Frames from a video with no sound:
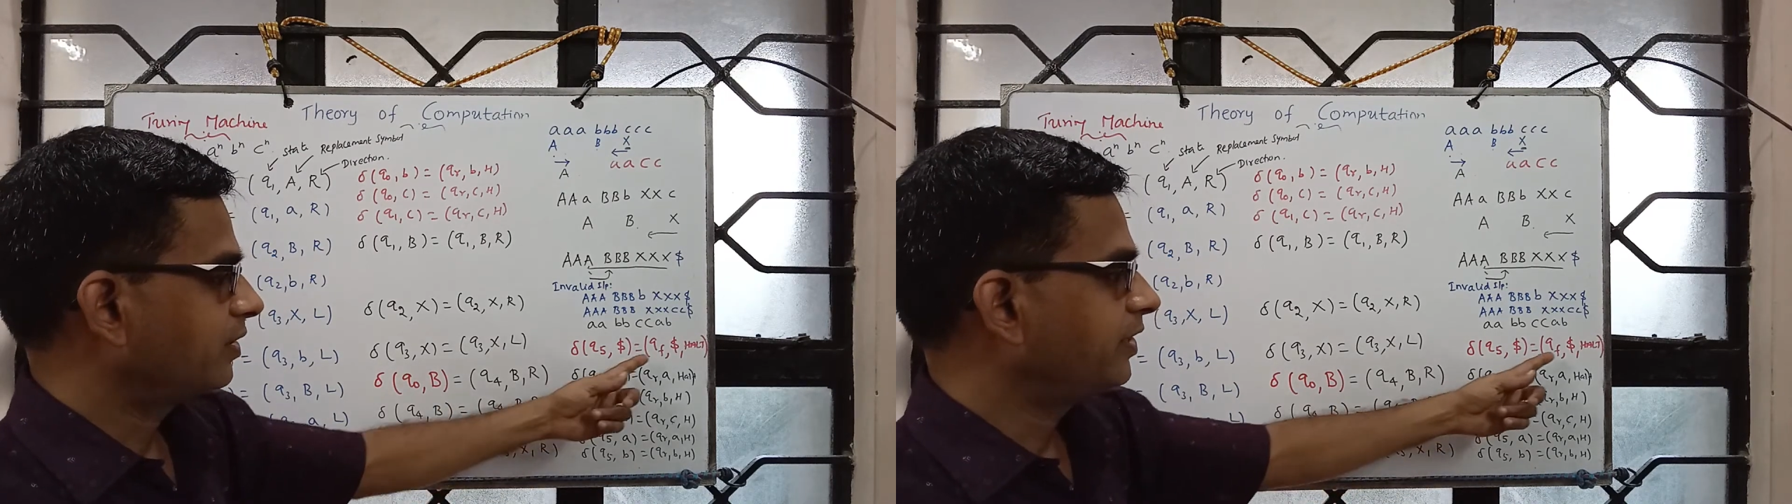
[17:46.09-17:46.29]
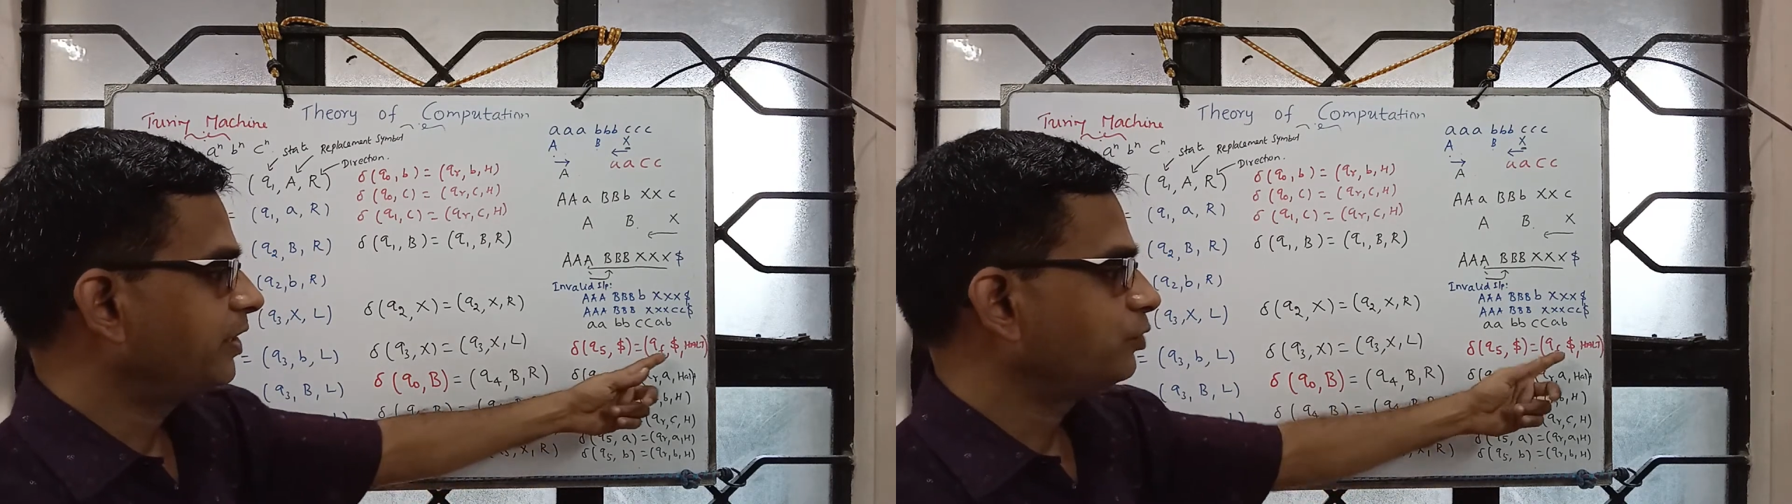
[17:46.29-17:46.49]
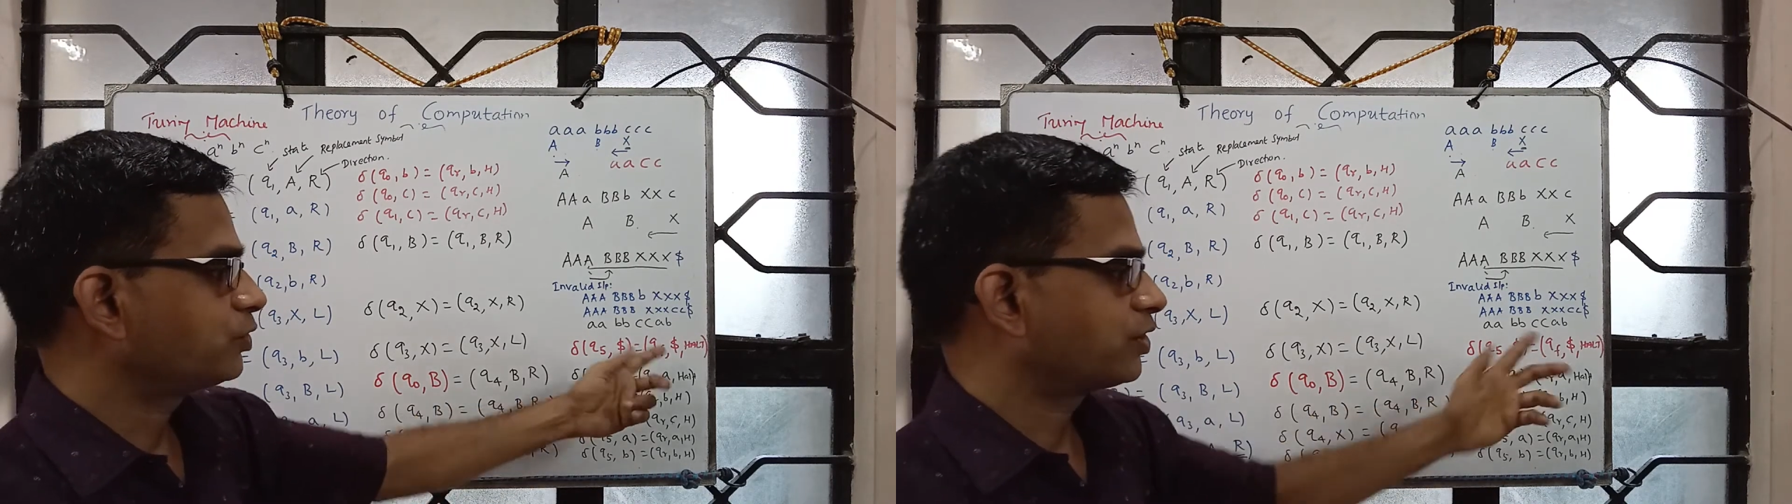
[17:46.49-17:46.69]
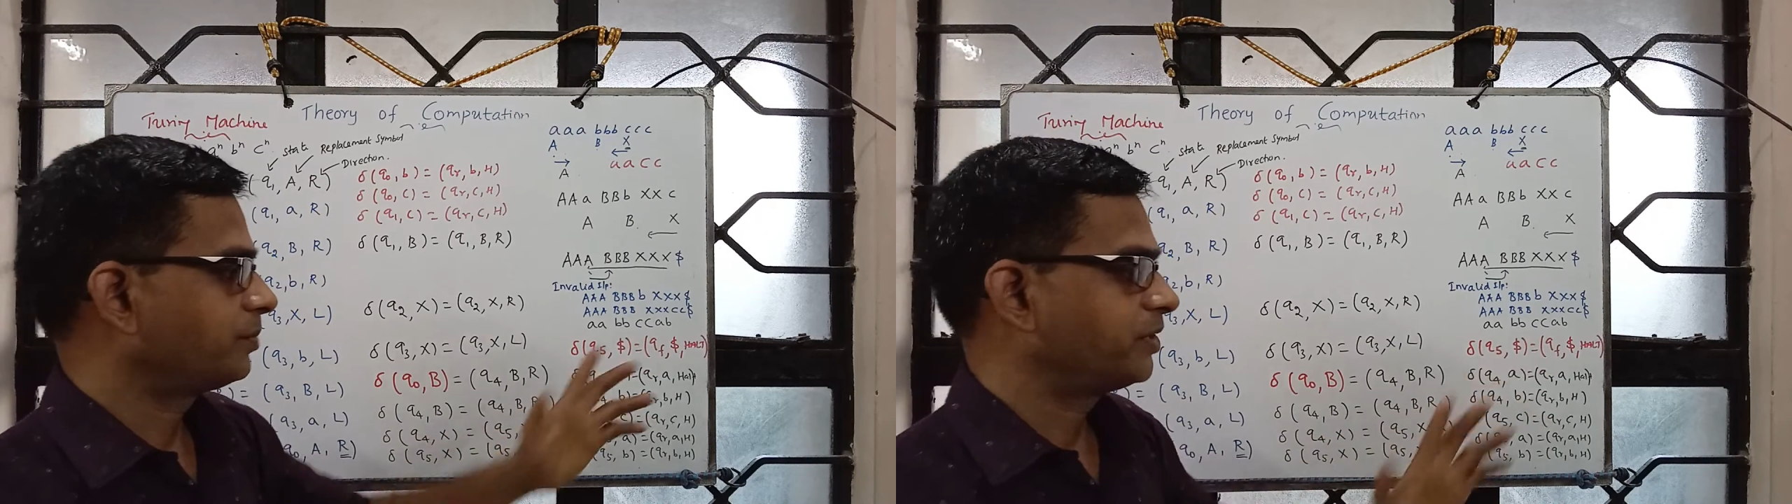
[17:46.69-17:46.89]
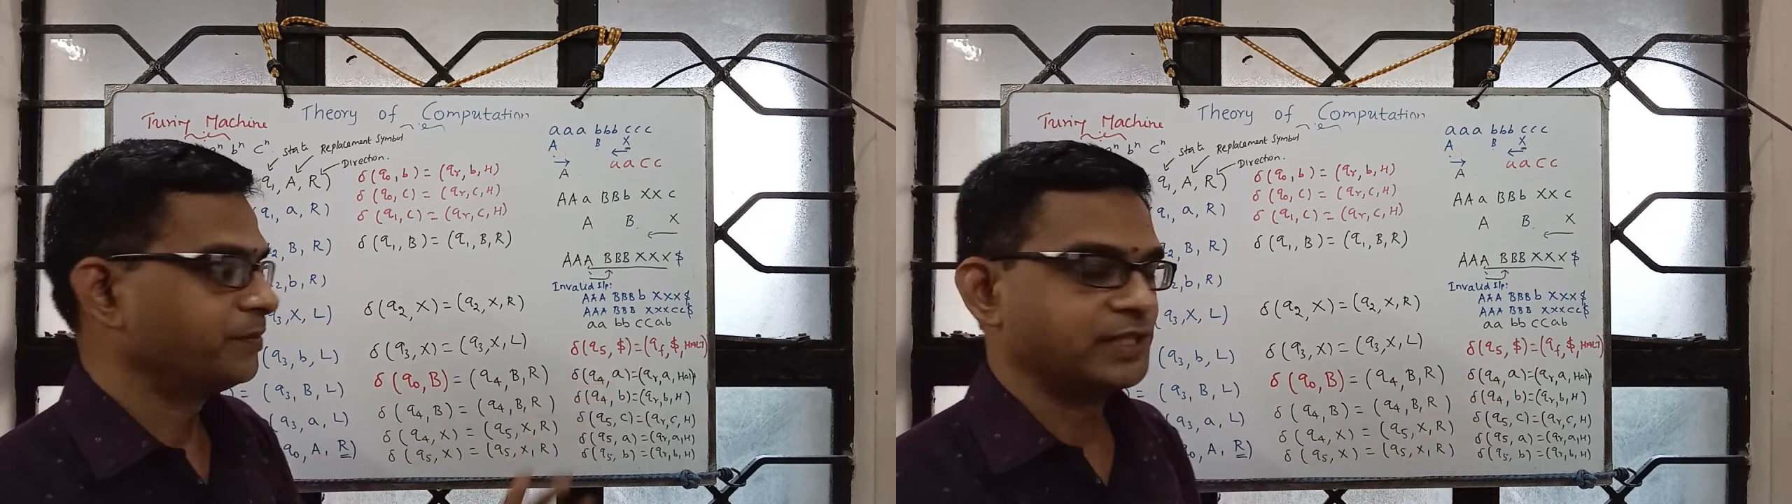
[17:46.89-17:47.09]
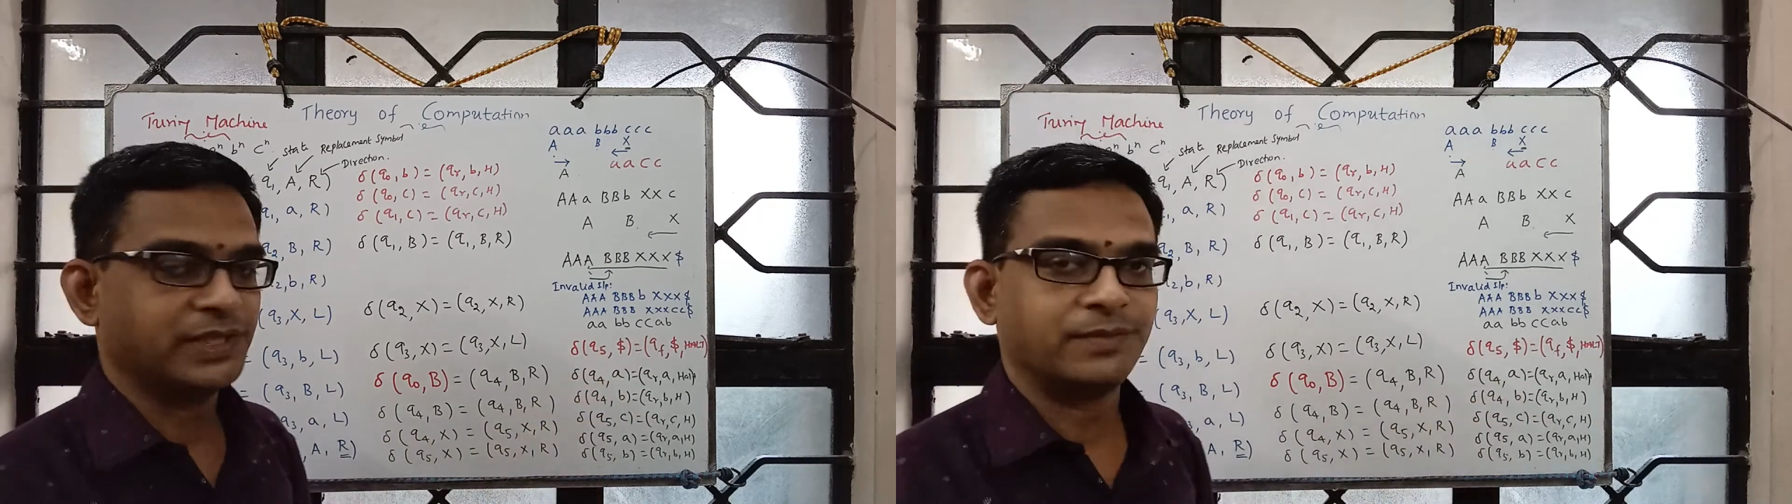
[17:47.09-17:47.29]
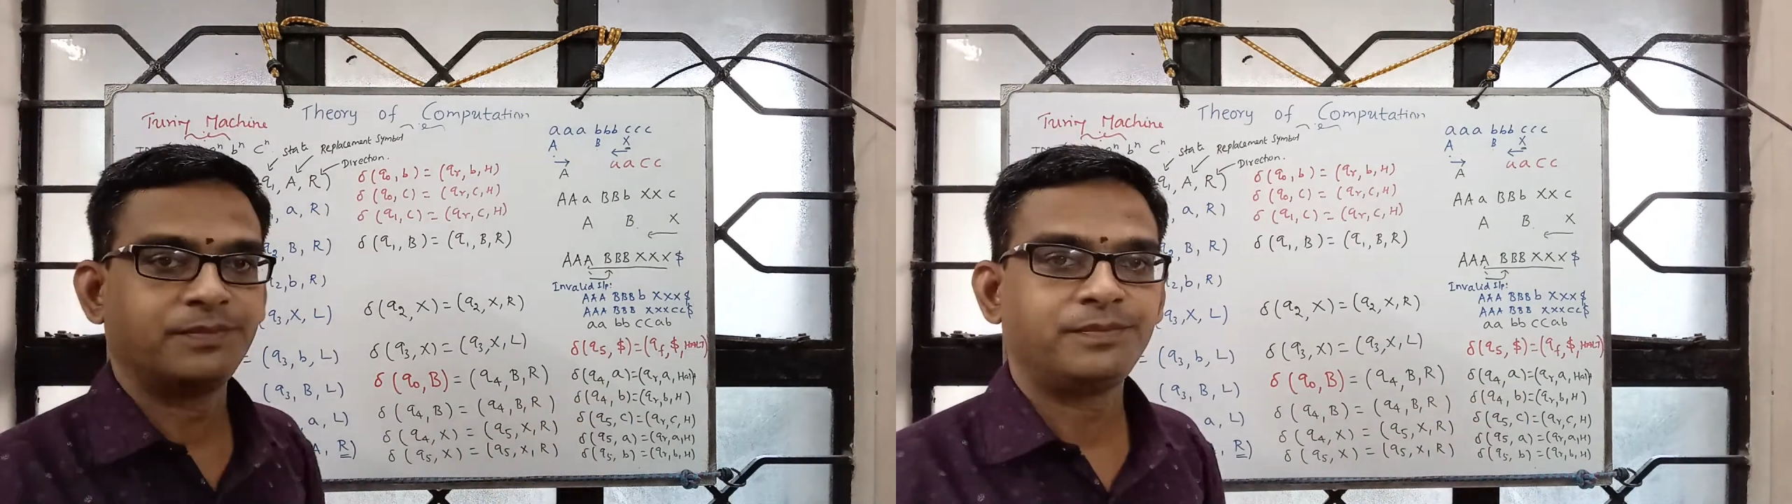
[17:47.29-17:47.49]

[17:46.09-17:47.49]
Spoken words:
then you stop the mission.